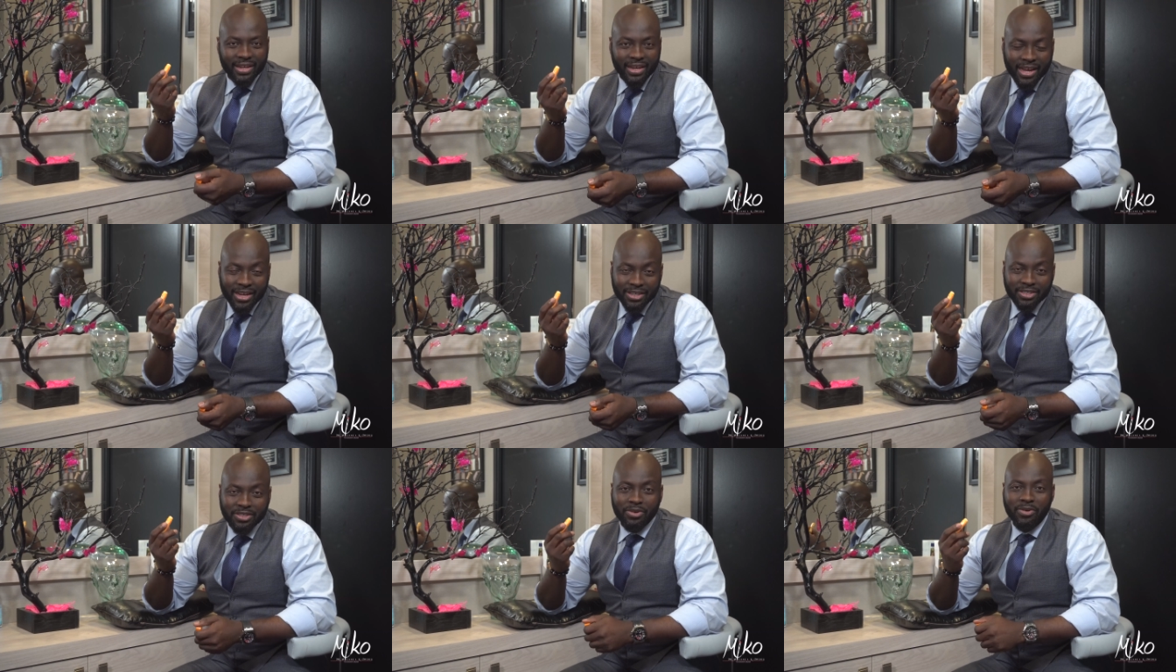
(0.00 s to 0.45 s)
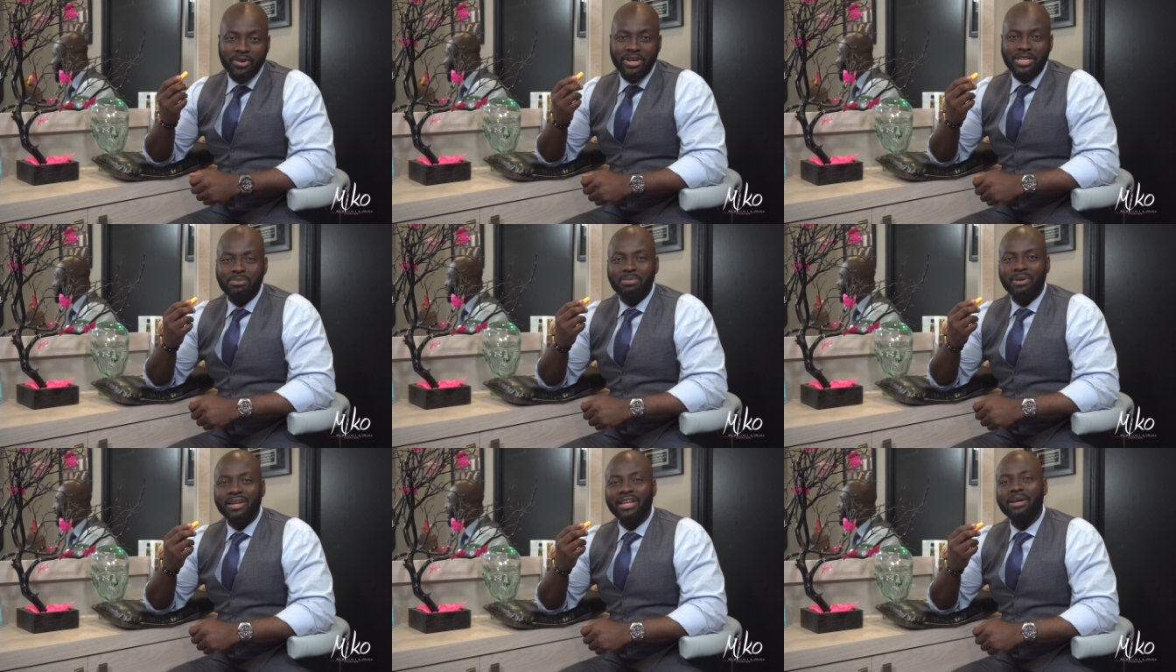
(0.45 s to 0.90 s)
I like to
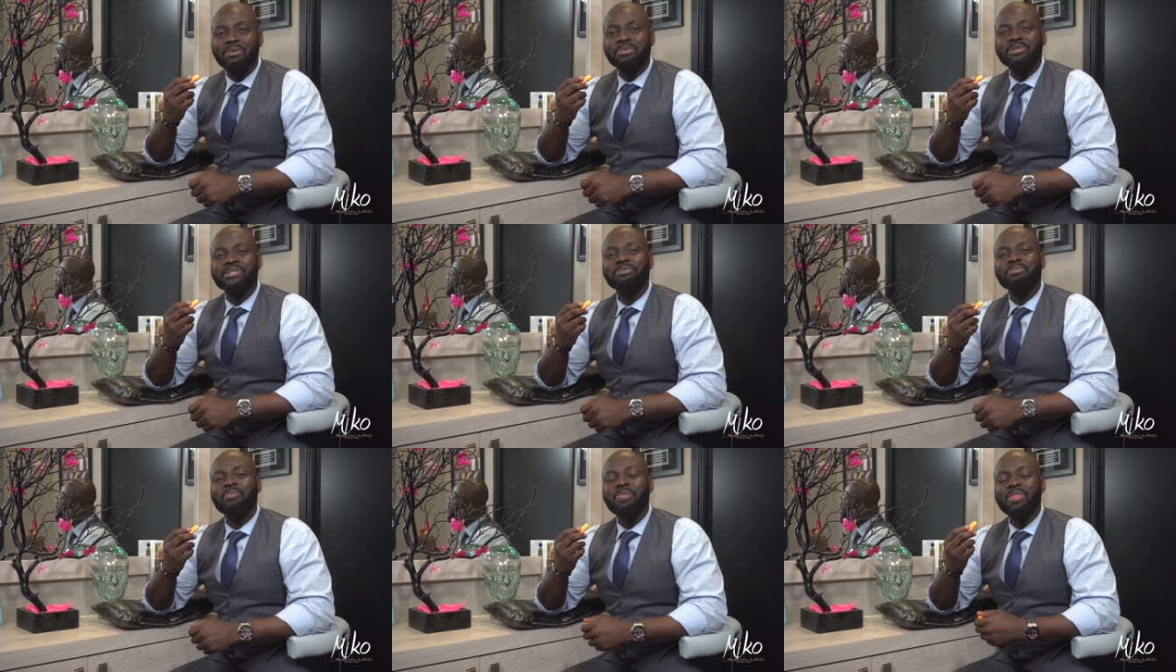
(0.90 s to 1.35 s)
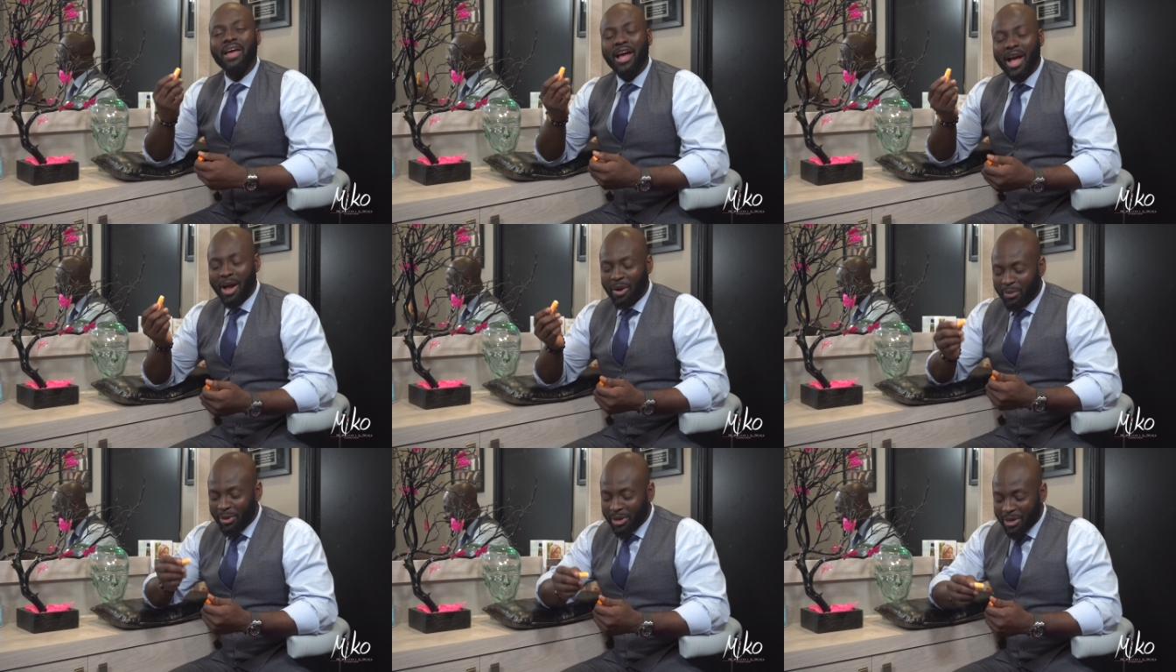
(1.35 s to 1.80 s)
grease my lips.
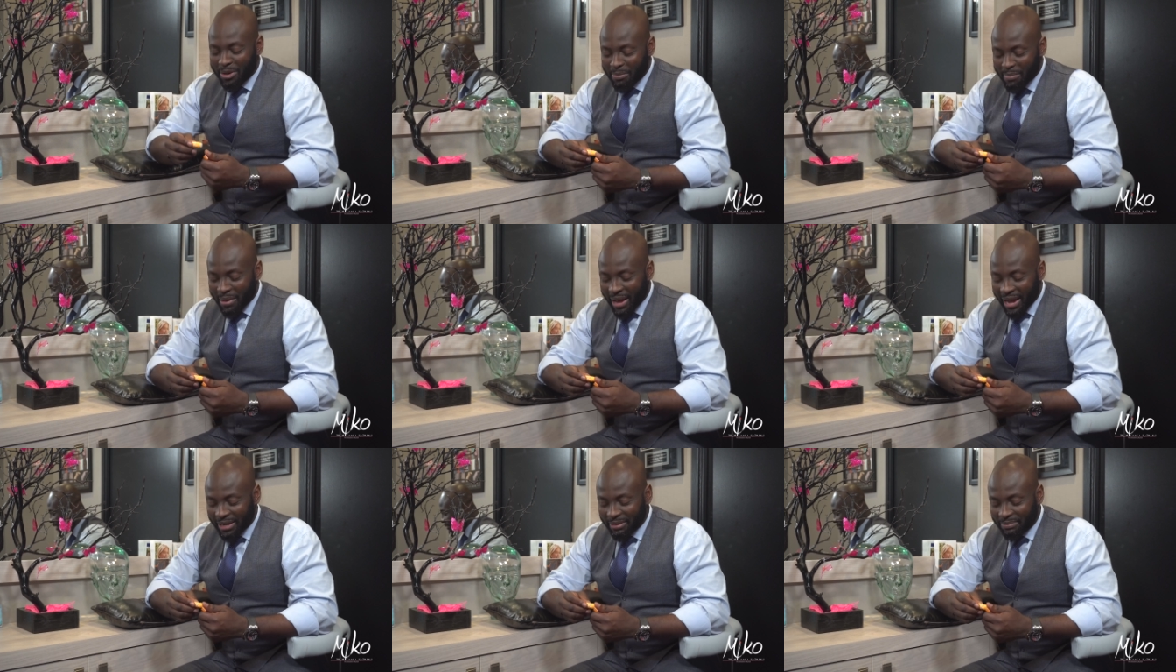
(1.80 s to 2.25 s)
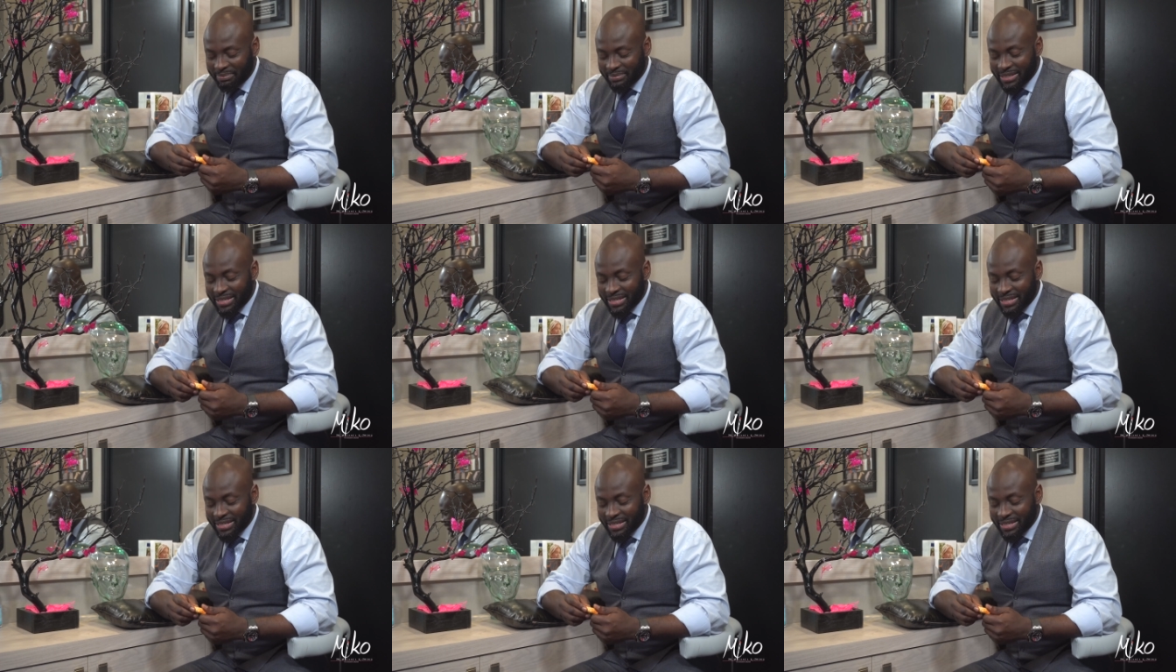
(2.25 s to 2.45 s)
Welcome back.